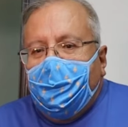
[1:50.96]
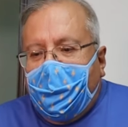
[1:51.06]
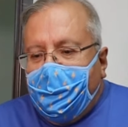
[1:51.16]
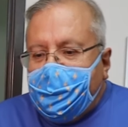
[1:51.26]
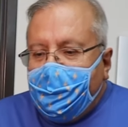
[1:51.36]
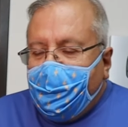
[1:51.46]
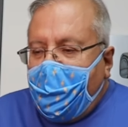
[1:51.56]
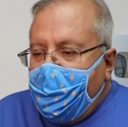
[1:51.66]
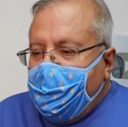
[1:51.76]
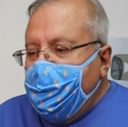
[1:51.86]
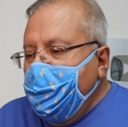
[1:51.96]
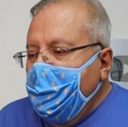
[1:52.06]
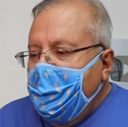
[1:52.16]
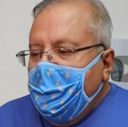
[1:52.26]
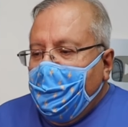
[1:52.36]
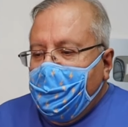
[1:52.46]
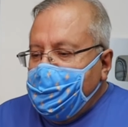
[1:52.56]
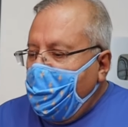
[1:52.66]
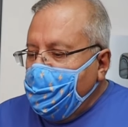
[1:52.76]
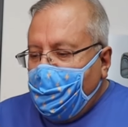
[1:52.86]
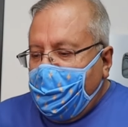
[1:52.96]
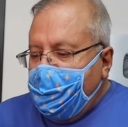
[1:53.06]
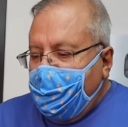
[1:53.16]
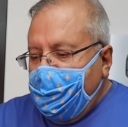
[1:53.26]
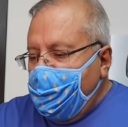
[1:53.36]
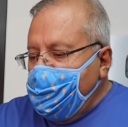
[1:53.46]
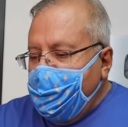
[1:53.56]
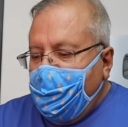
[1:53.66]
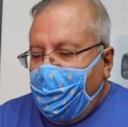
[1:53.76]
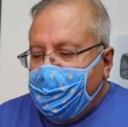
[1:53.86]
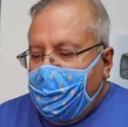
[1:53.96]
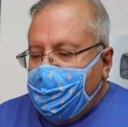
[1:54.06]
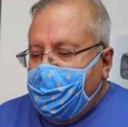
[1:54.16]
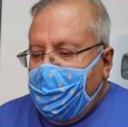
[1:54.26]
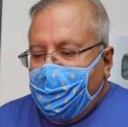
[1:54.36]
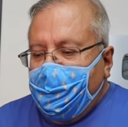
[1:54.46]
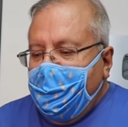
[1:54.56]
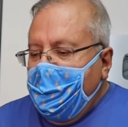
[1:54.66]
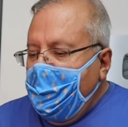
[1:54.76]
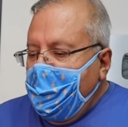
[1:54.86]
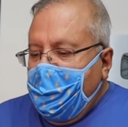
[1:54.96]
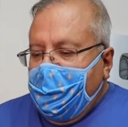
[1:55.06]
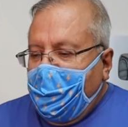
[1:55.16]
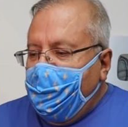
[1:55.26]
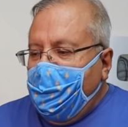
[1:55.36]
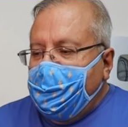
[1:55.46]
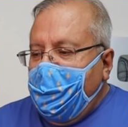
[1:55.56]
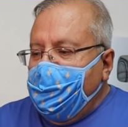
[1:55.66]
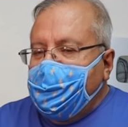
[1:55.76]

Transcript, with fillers: My original problem was I was walking down at our city hall downtown, and I fell down